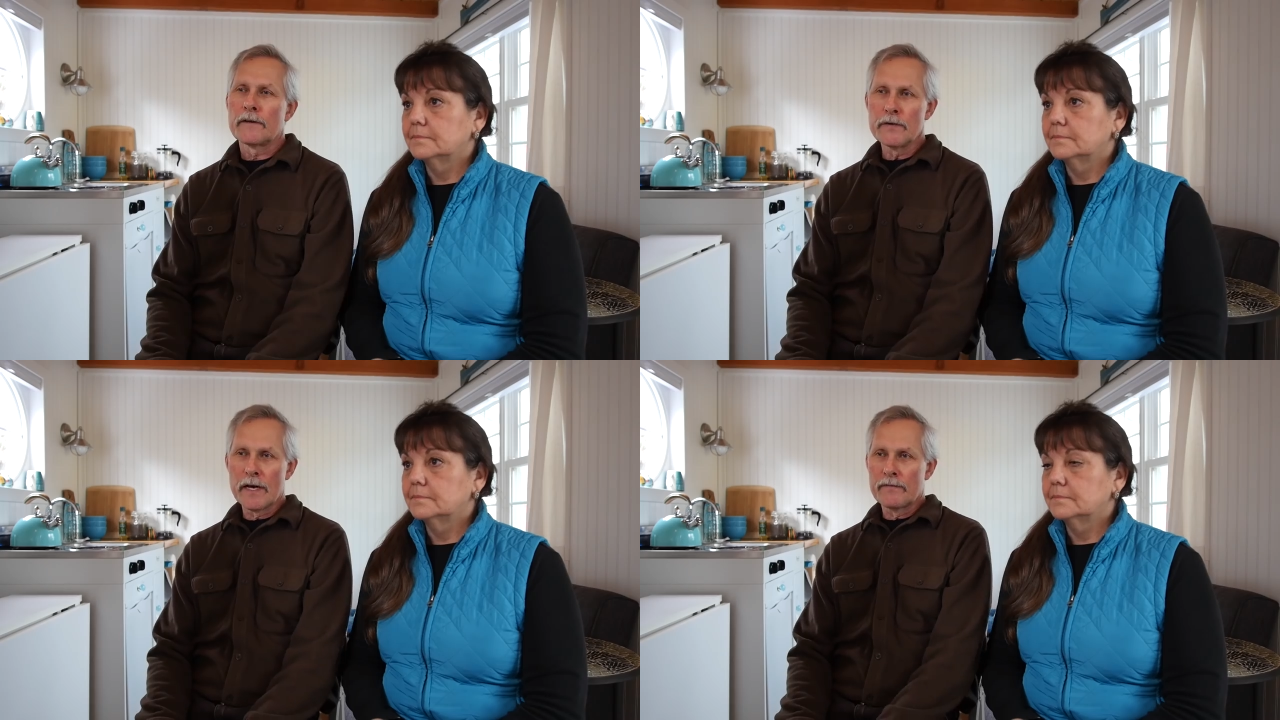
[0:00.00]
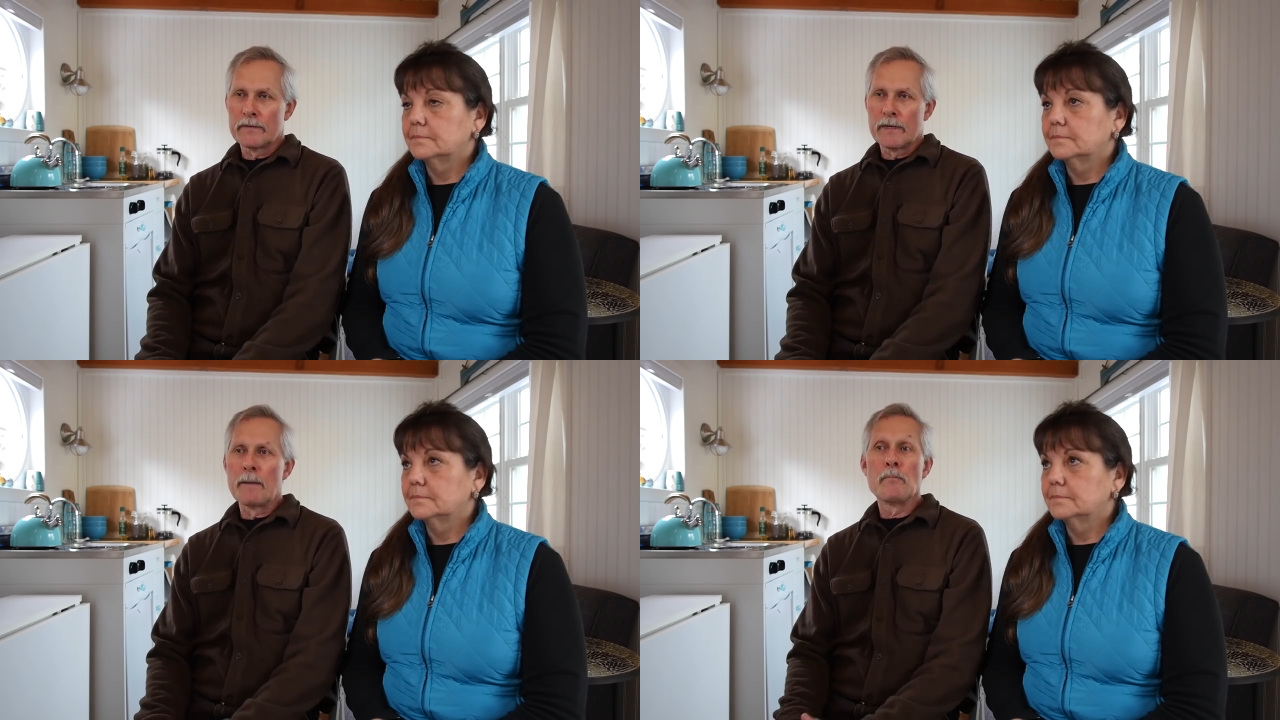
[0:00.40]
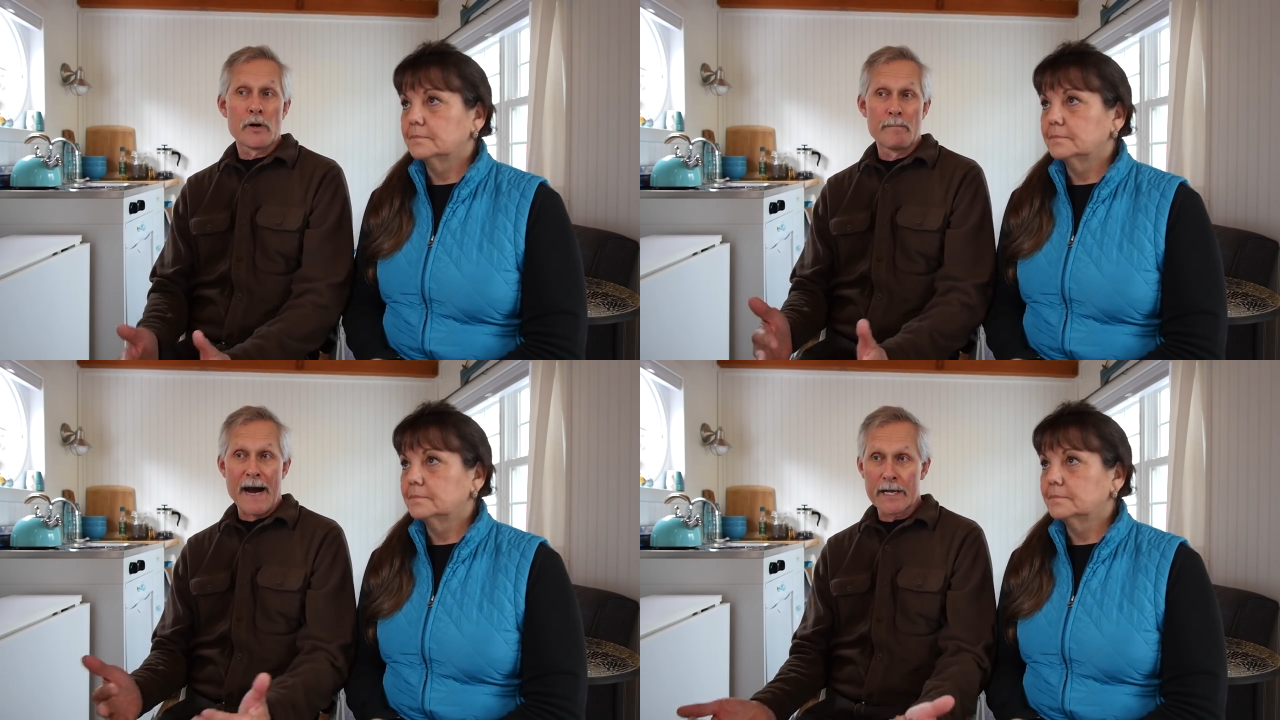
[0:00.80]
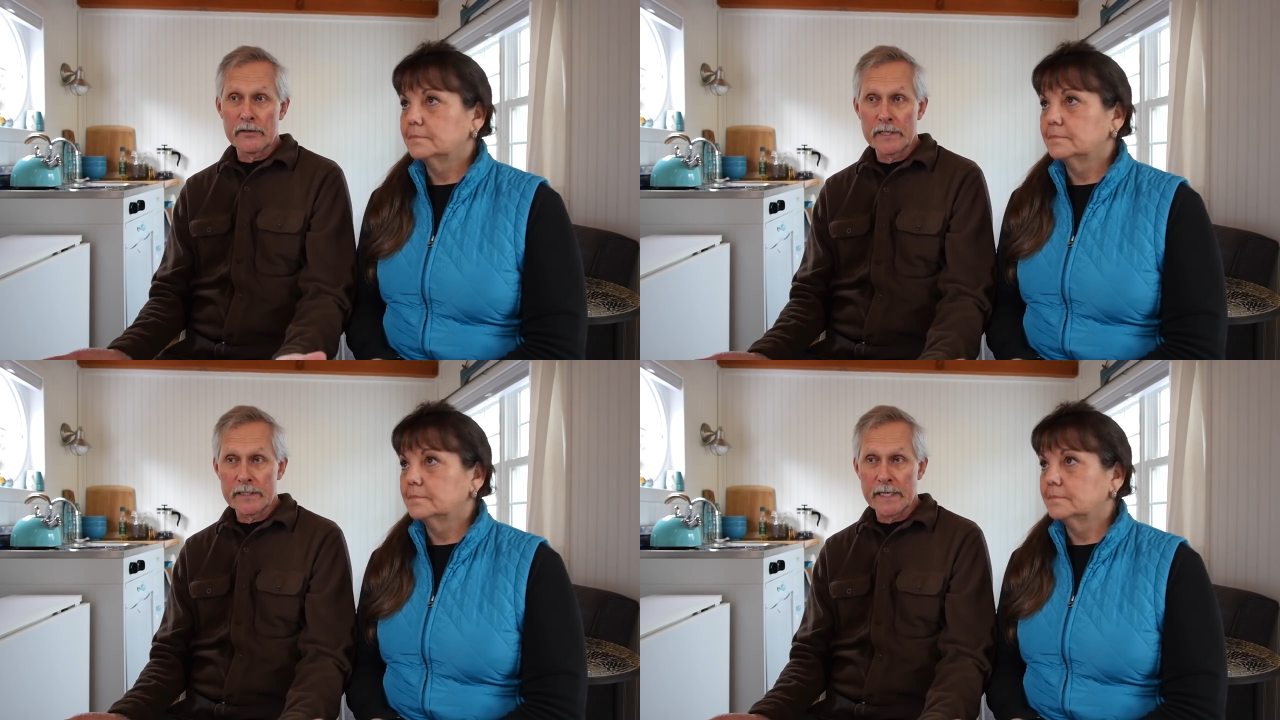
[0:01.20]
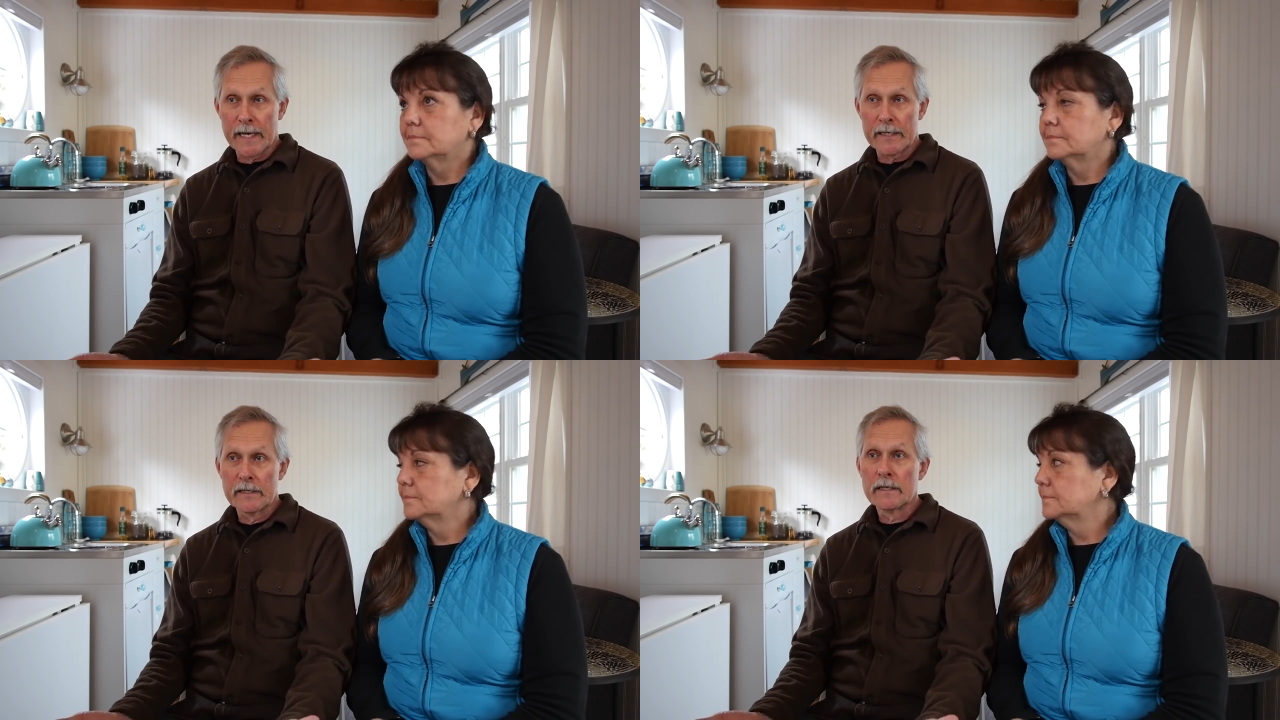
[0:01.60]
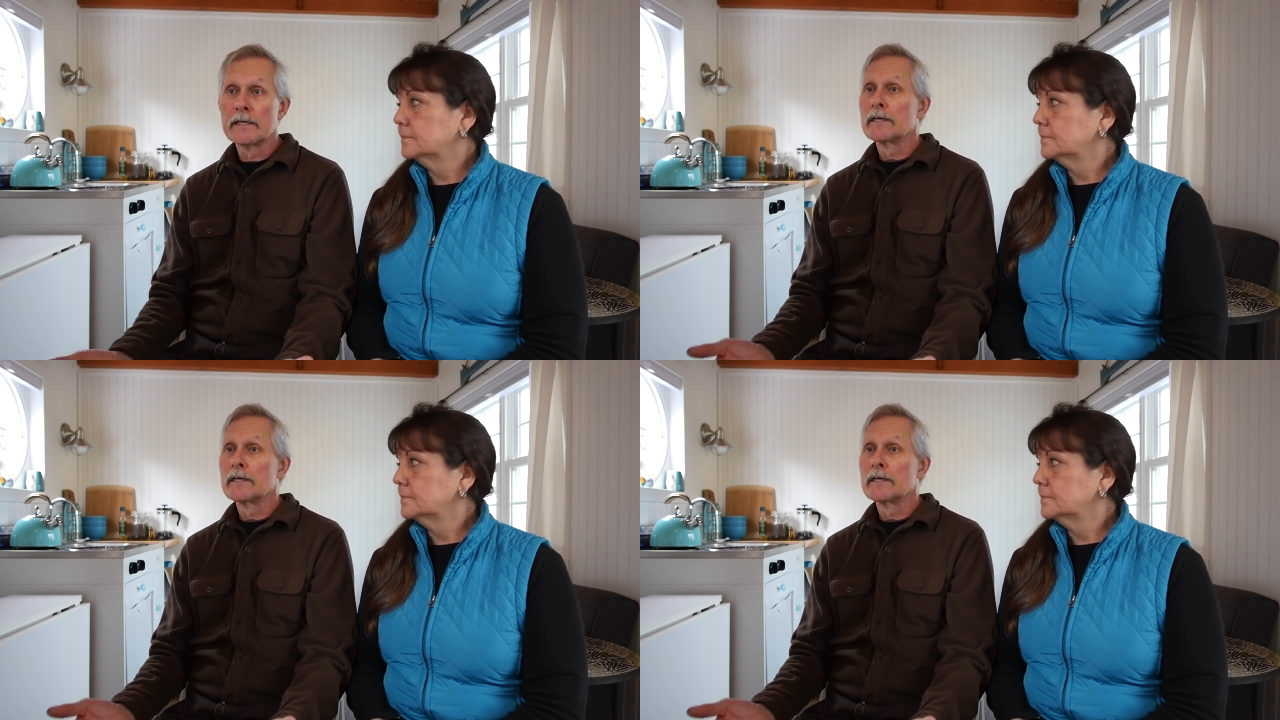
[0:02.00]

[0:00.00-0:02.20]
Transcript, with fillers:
Speaker 1: If you have a more modern design,